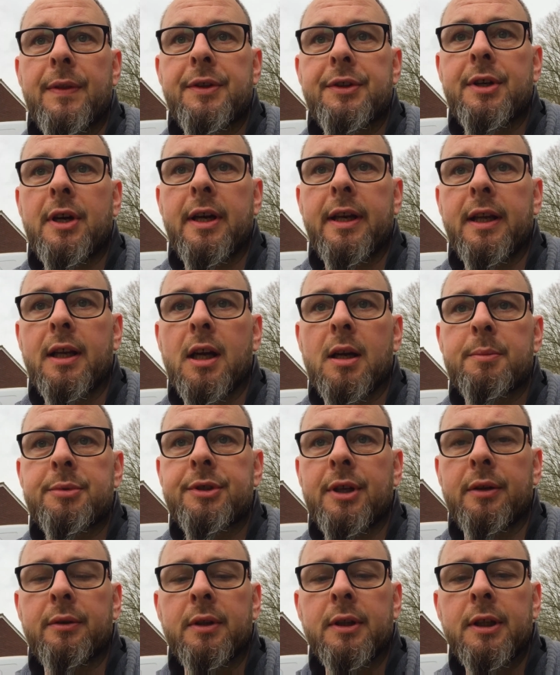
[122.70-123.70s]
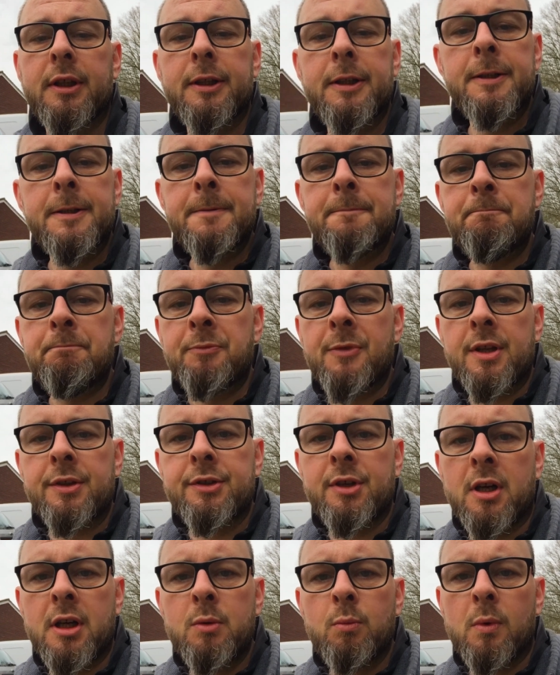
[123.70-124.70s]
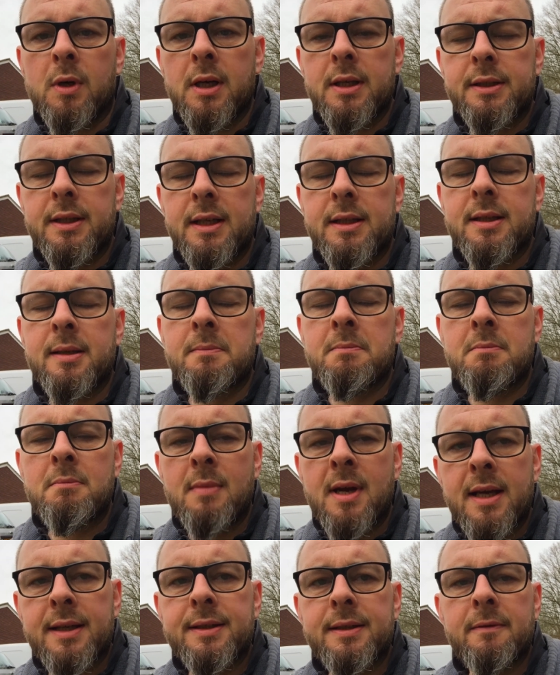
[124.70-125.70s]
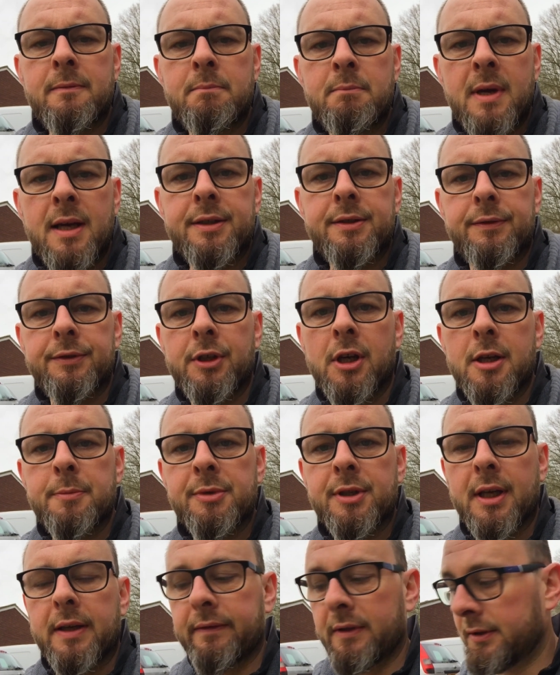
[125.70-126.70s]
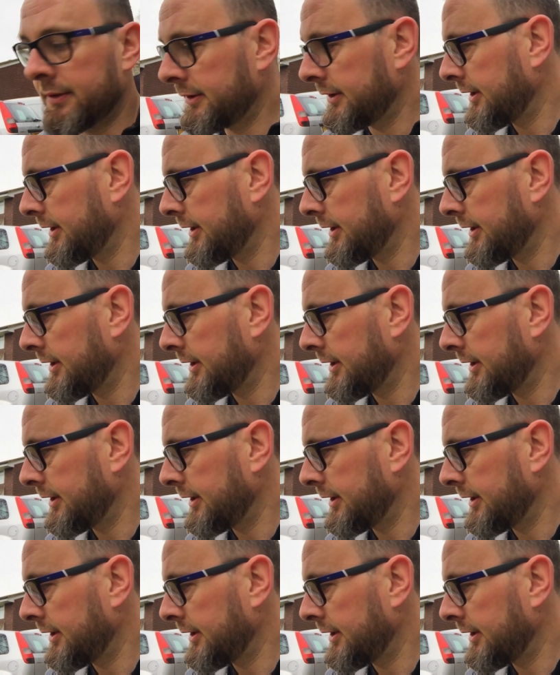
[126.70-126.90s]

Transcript: the tidying up. So time wise it's a massive time saver.